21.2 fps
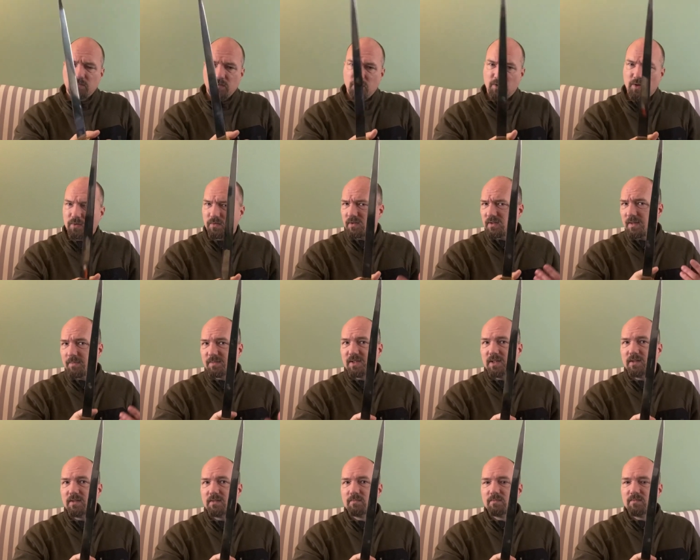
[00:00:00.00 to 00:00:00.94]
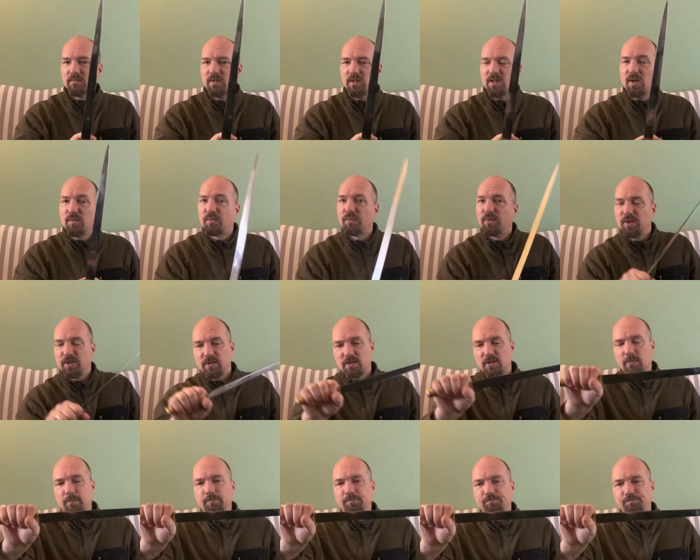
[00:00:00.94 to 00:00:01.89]
you know, something
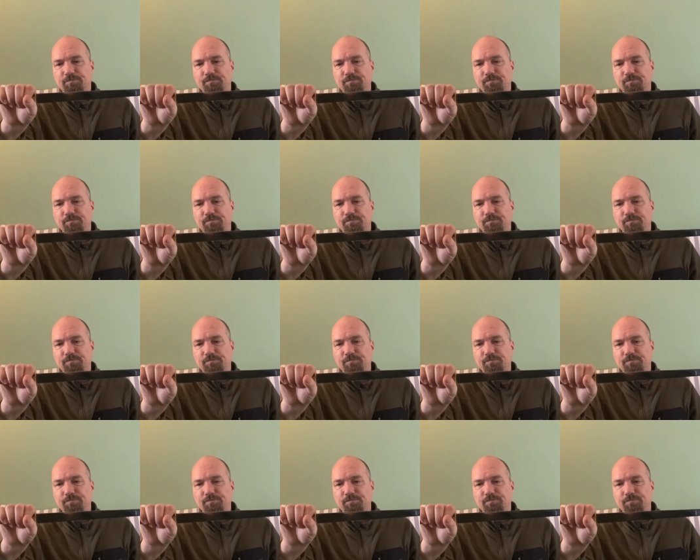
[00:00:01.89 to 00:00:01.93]
different.